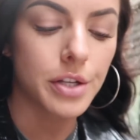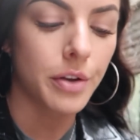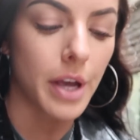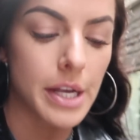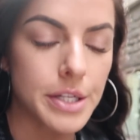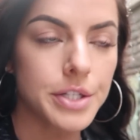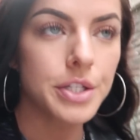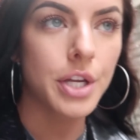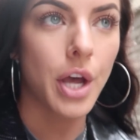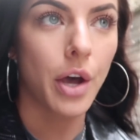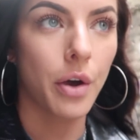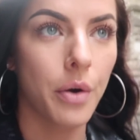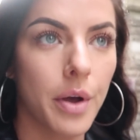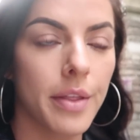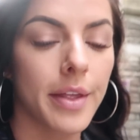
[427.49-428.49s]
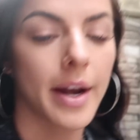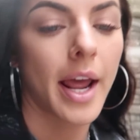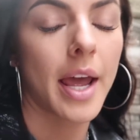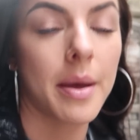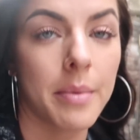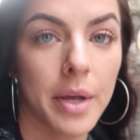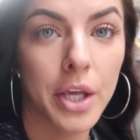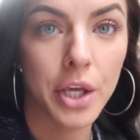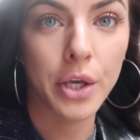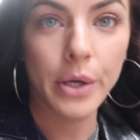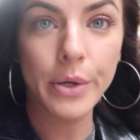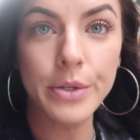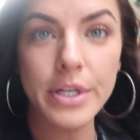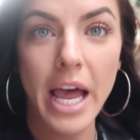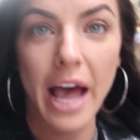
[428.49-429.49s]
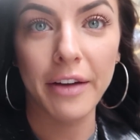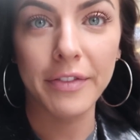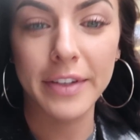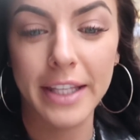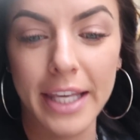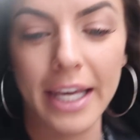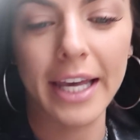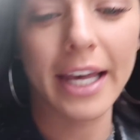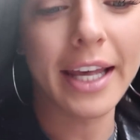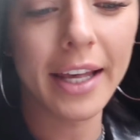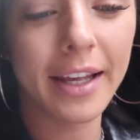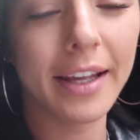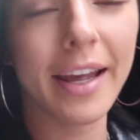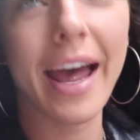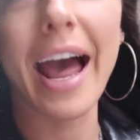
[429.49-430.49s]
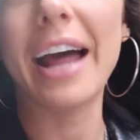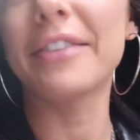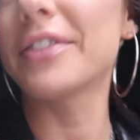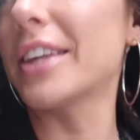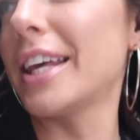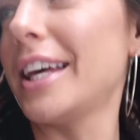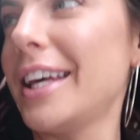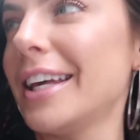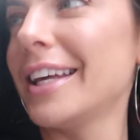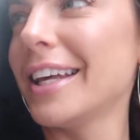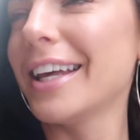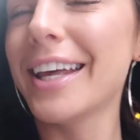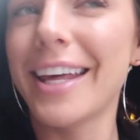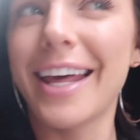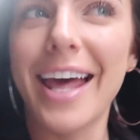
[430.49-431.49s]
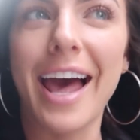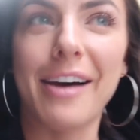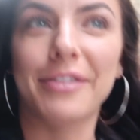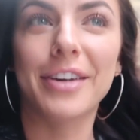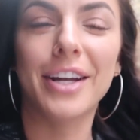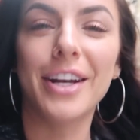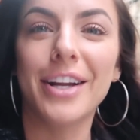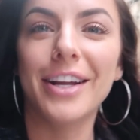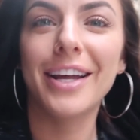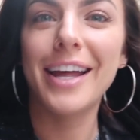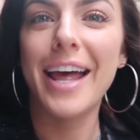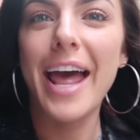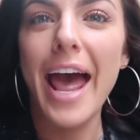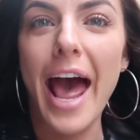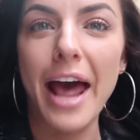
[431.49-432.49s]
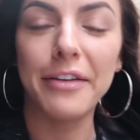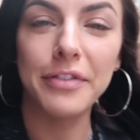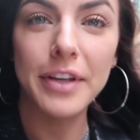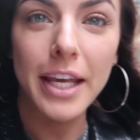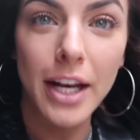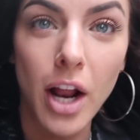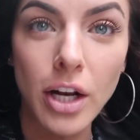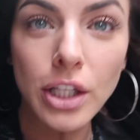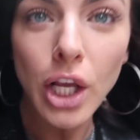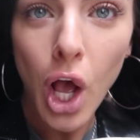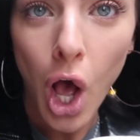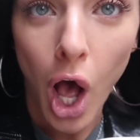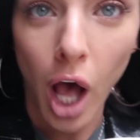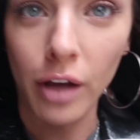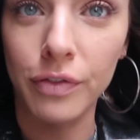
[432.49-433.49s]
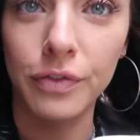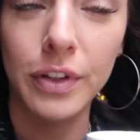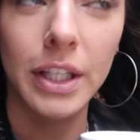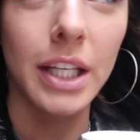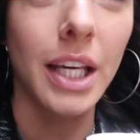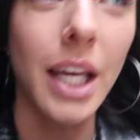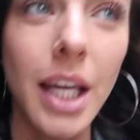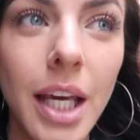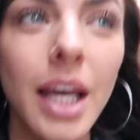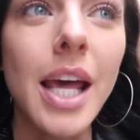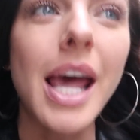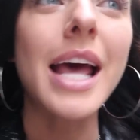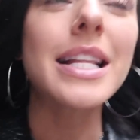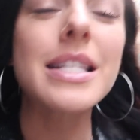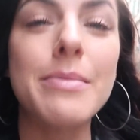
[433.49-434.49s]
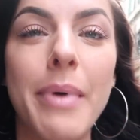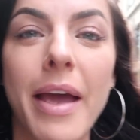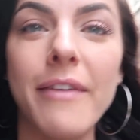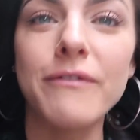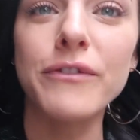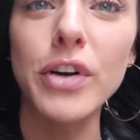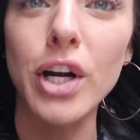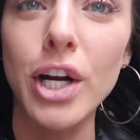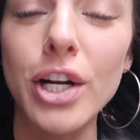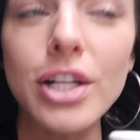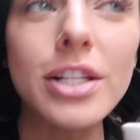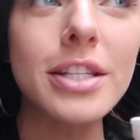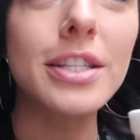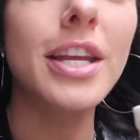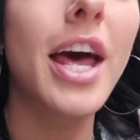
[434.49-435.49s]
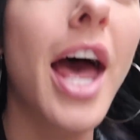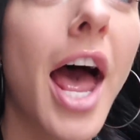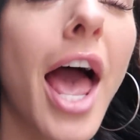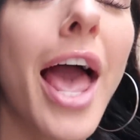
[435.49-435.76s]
so you guys know that I am a huge advocate, advocate, advocate, advocate, on coffee. It's my first